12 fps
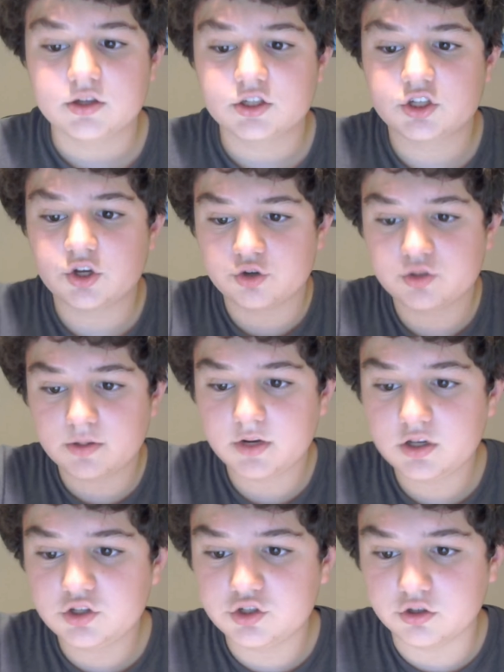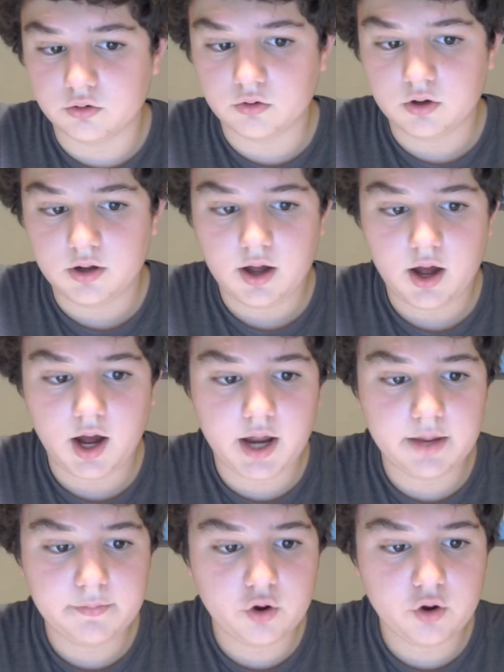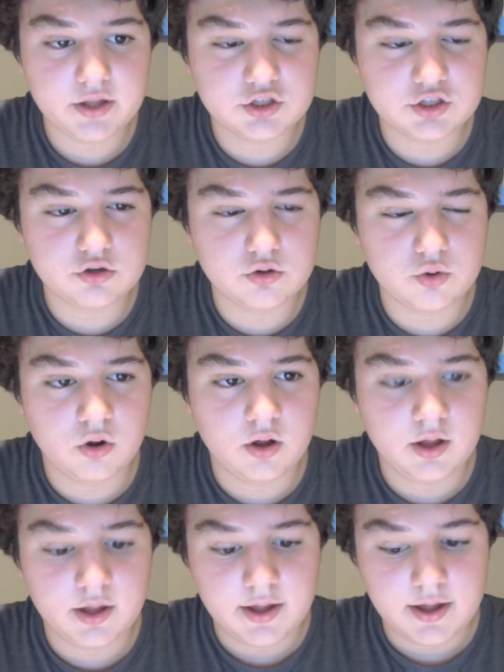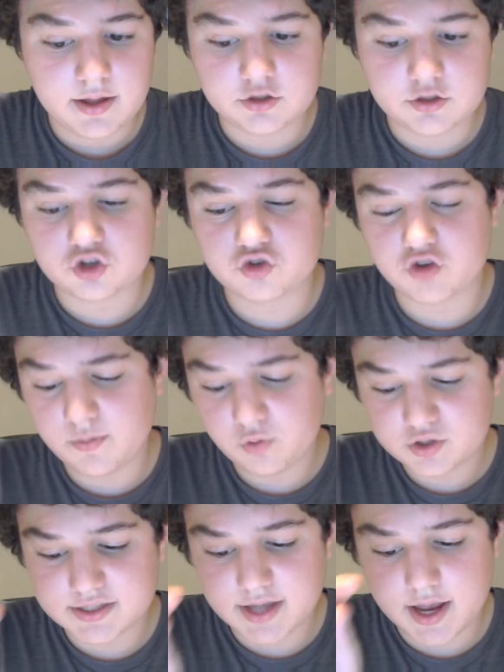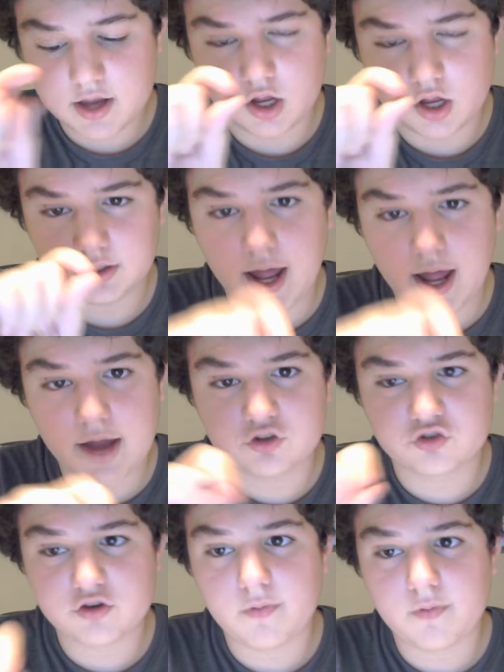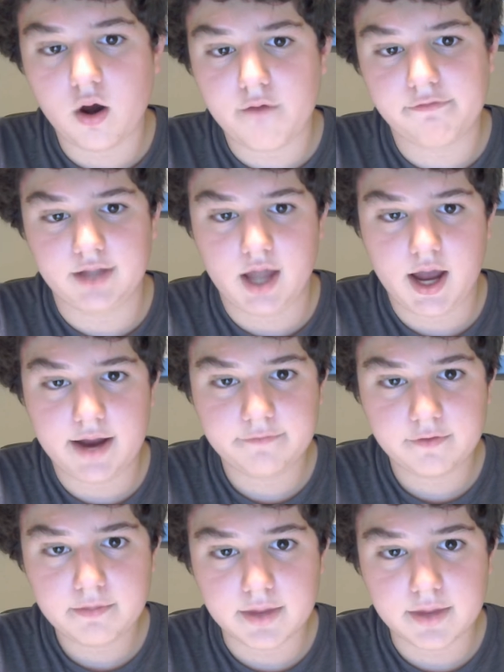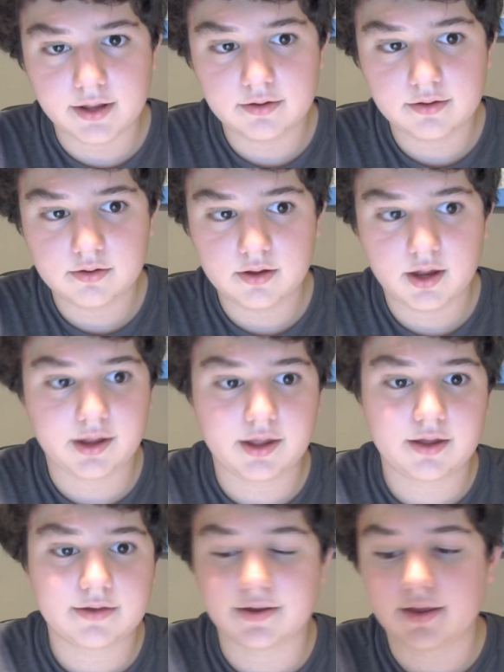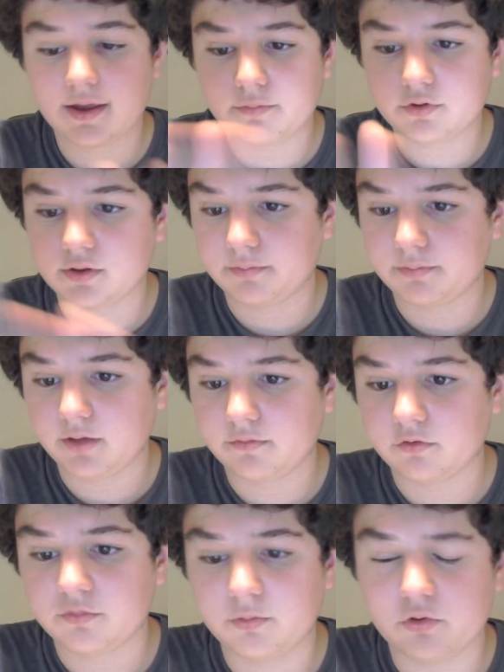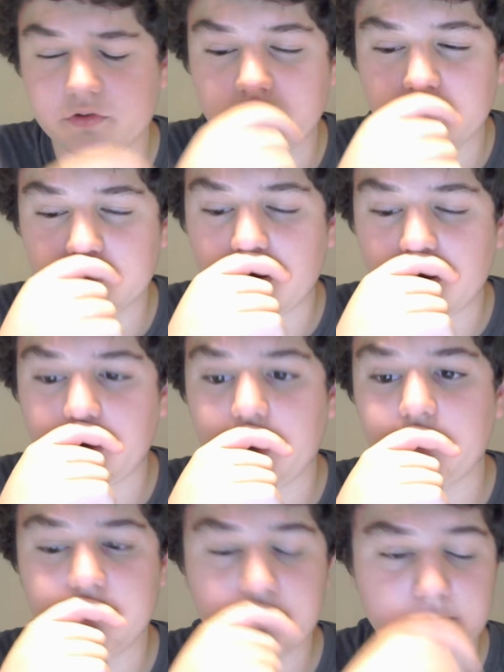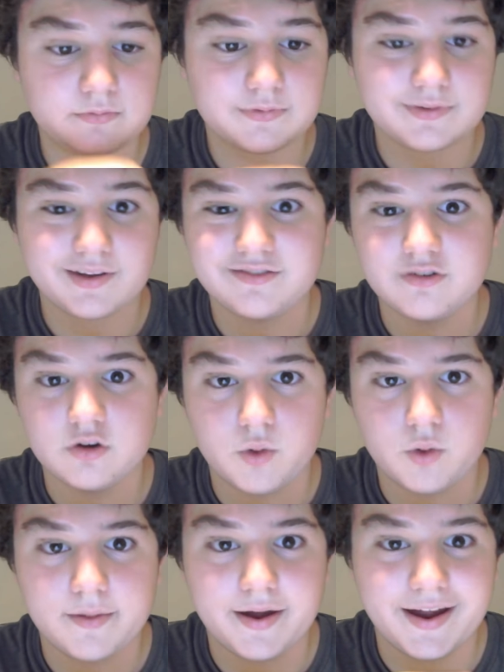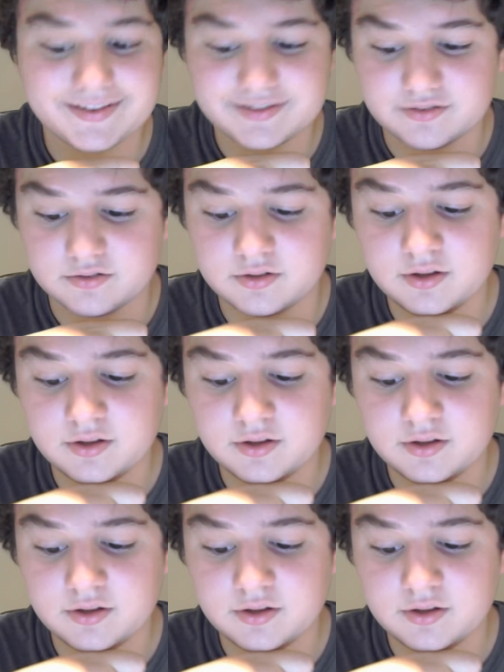So here's what I'm going to do. I am going to... The stream will say live stream offline for a minute. Because I can't put the Playful Spooks thing on. I took it away by accident.